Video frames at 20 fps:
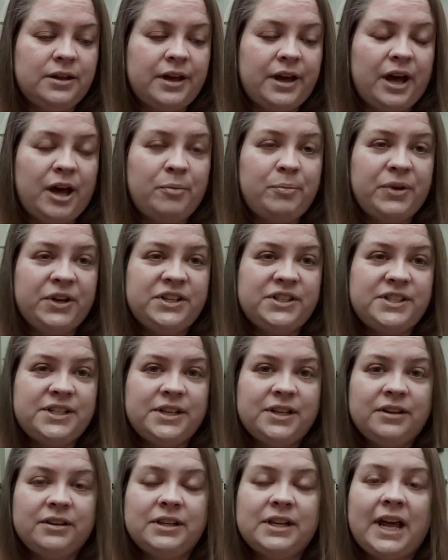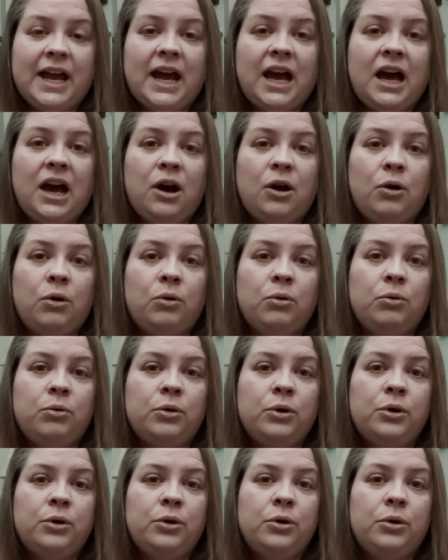up until now,
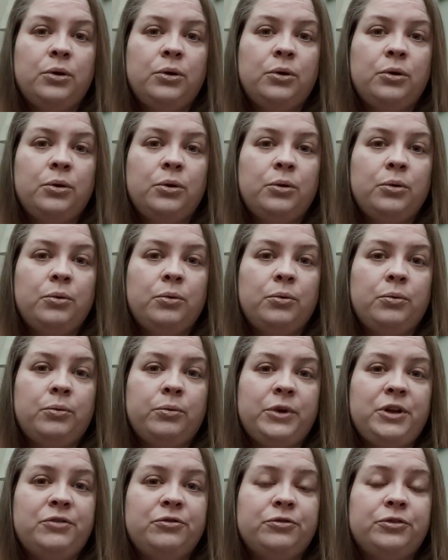we've